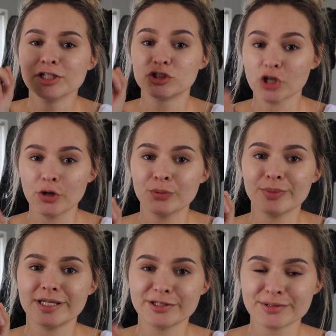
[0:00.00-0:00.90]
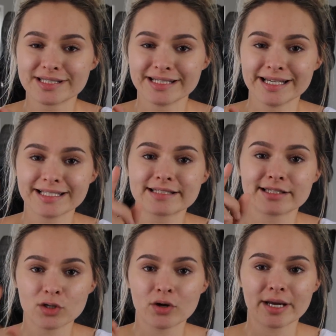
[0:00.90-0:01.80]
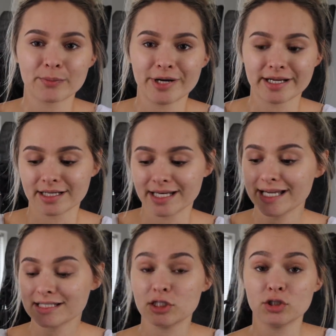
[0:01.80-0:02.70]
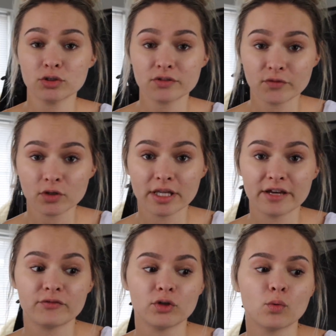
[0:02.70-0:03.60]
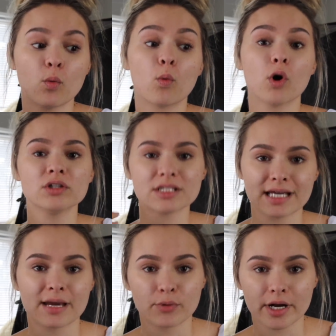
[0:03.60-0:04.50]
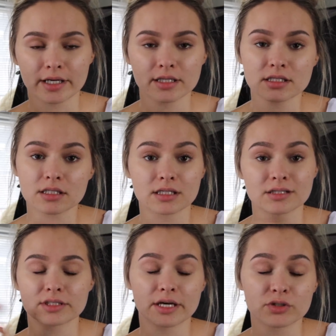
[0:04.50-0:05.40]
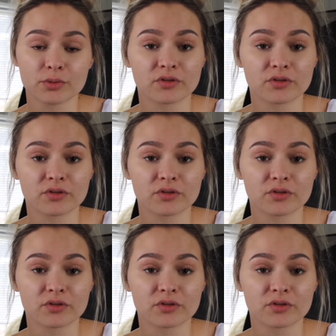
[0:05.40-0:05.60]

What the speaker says: Don't be using it to not get pregnant. It's useful if you want to get pregnant because it tells you when